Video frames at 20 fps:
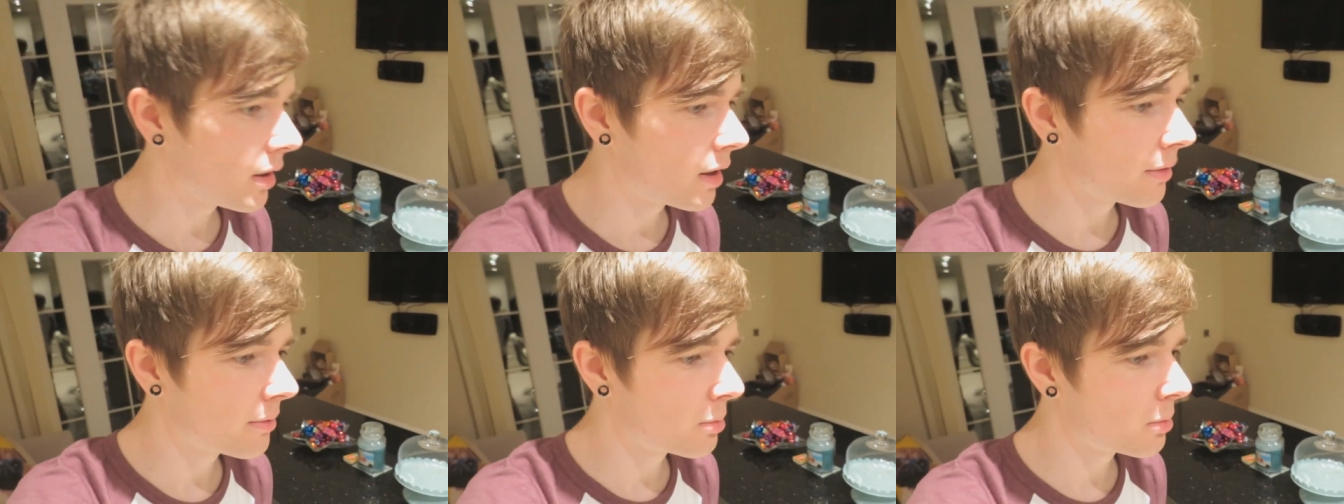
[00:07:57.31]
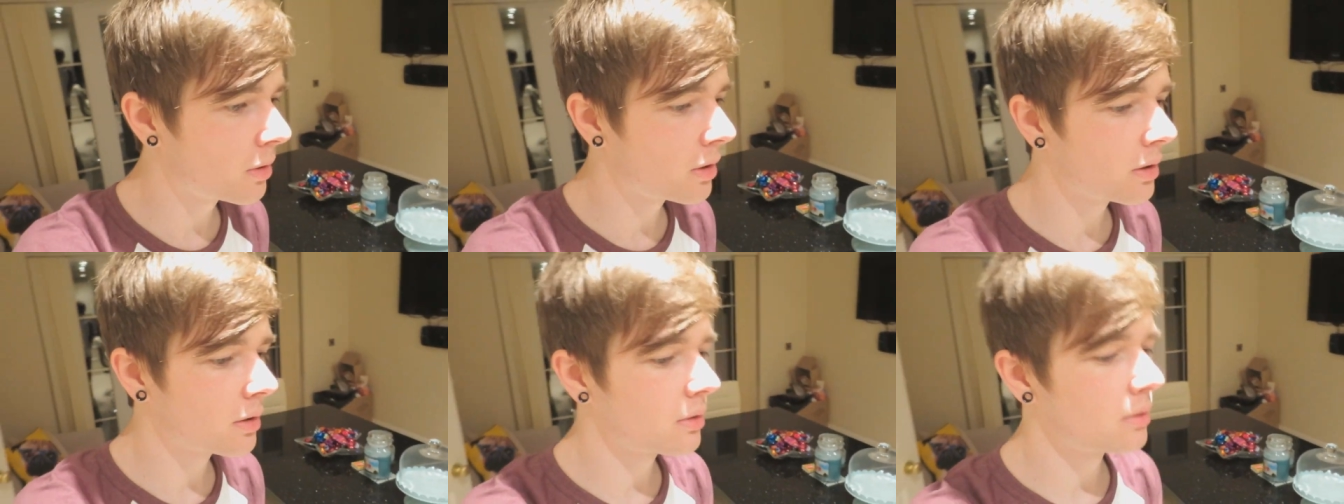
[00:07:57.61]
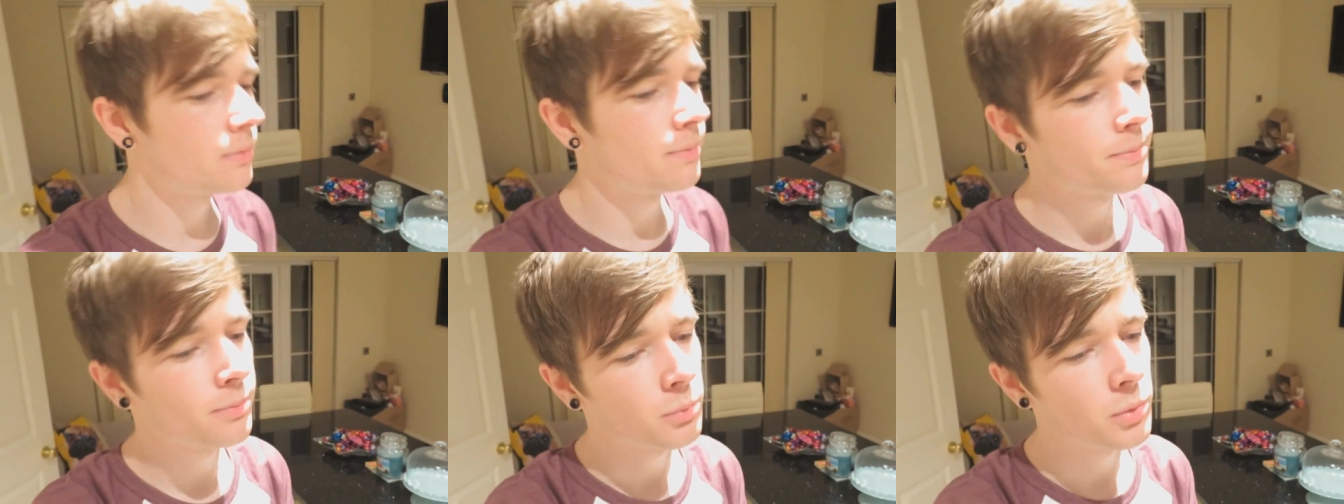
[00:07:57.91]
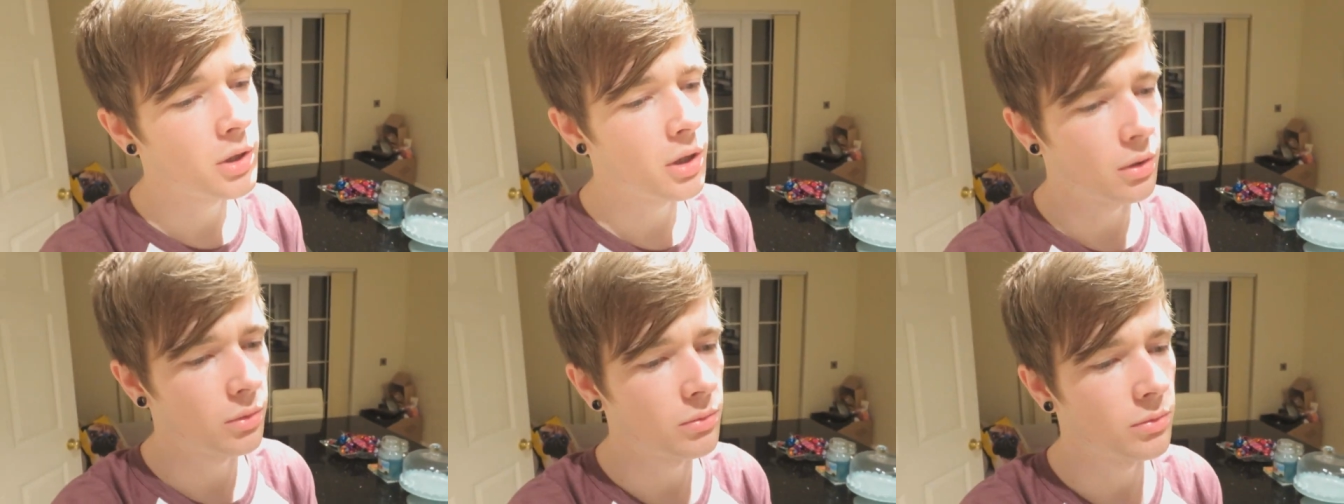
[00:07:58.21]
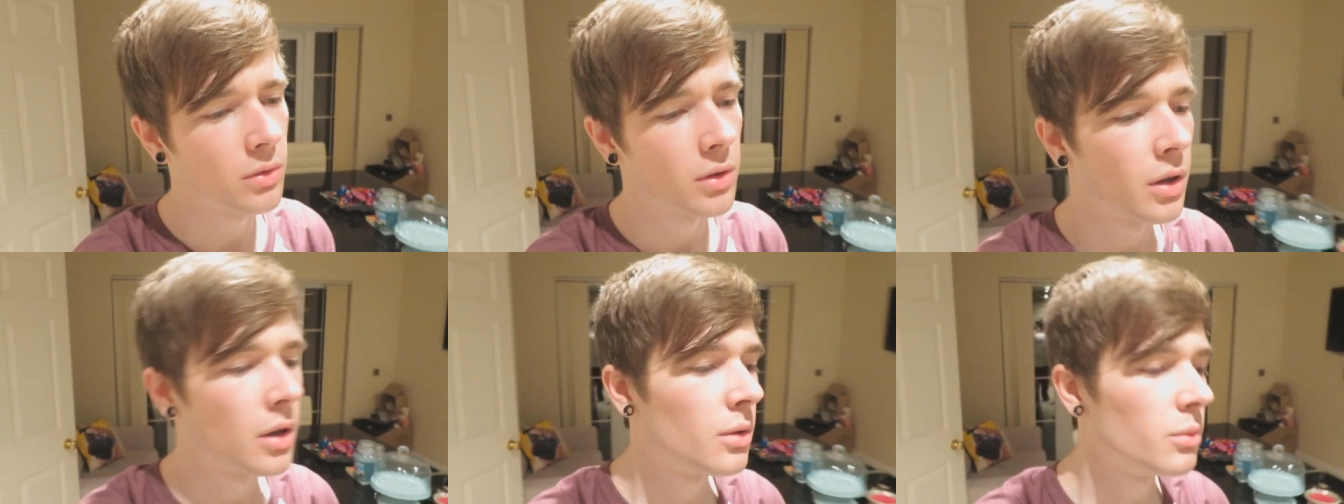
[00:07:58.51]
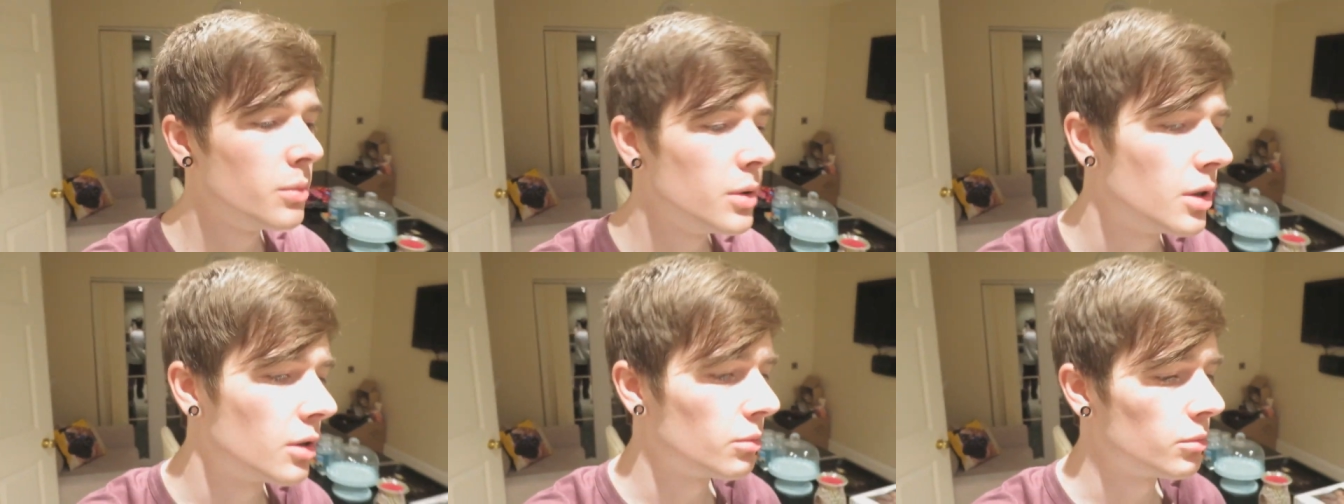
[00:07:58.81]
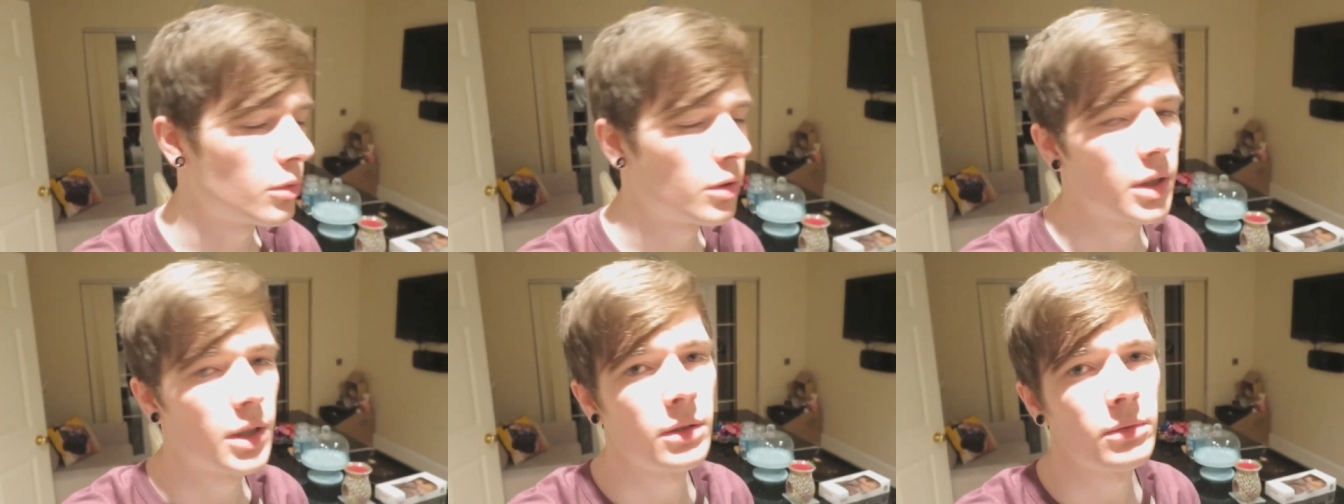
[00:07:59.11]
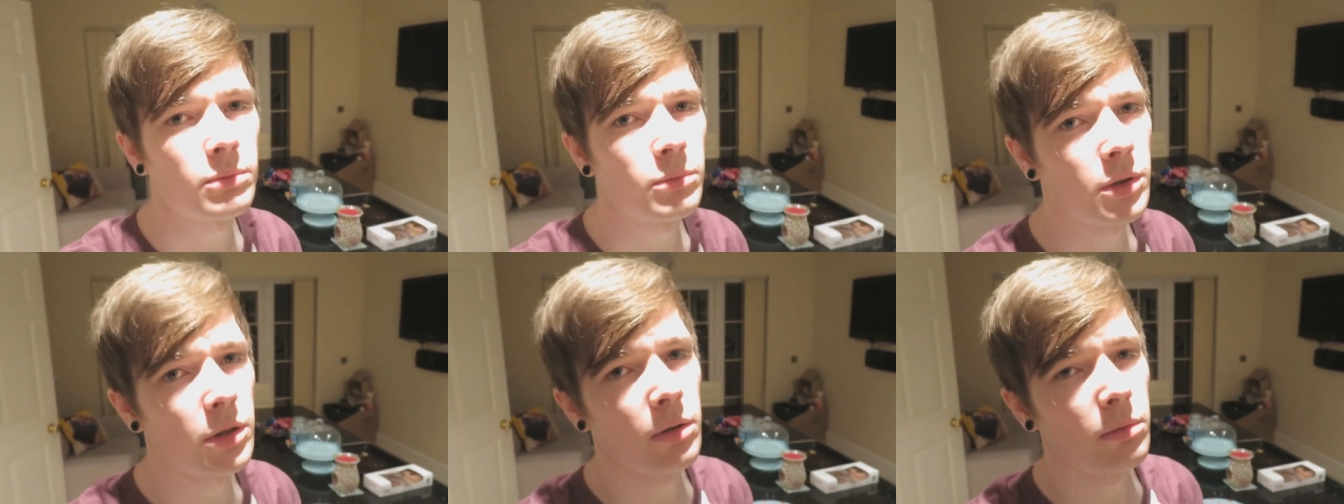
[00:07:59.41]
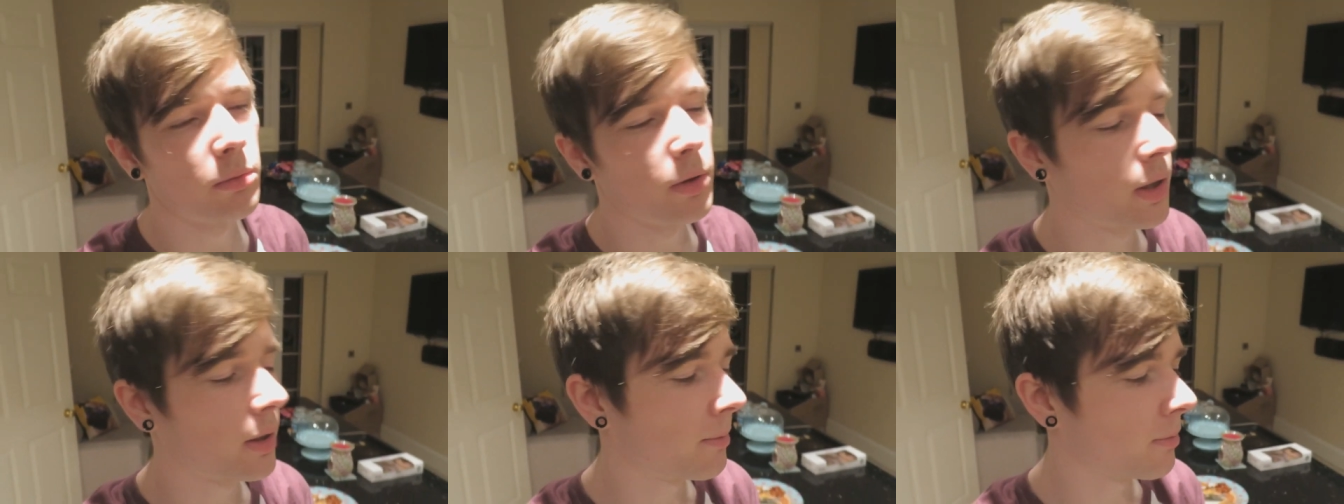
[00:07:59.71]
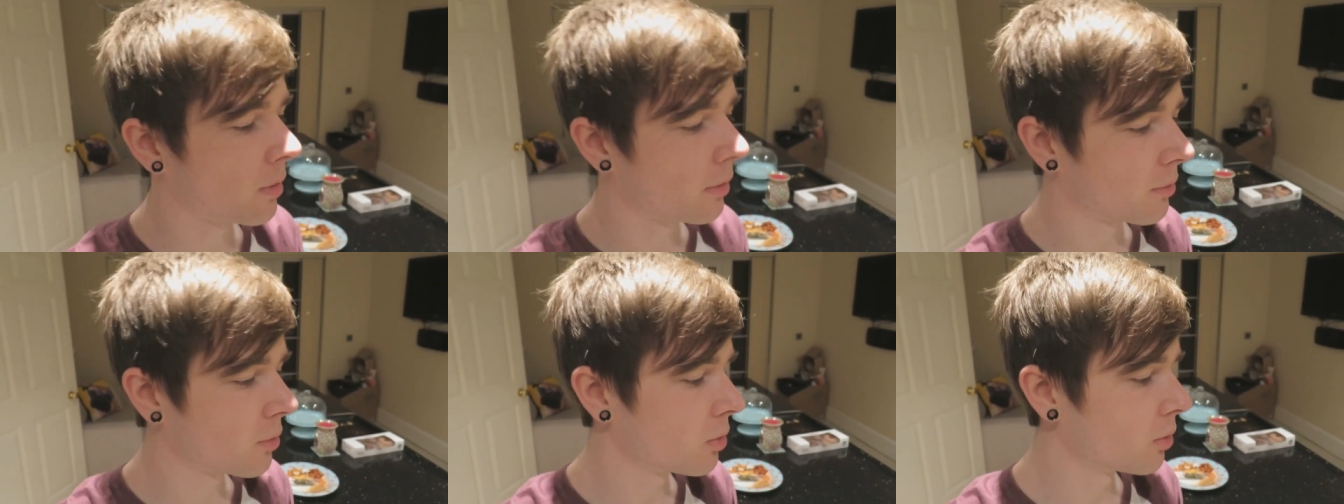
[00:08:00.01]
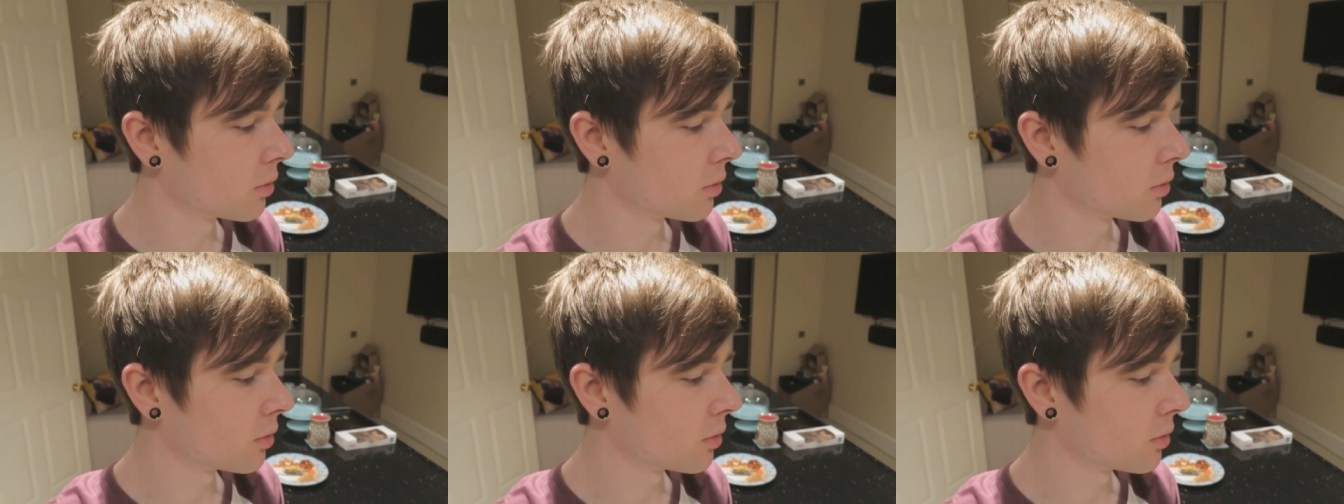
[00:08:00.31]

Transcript: the other one we don't want it. We don't want it, of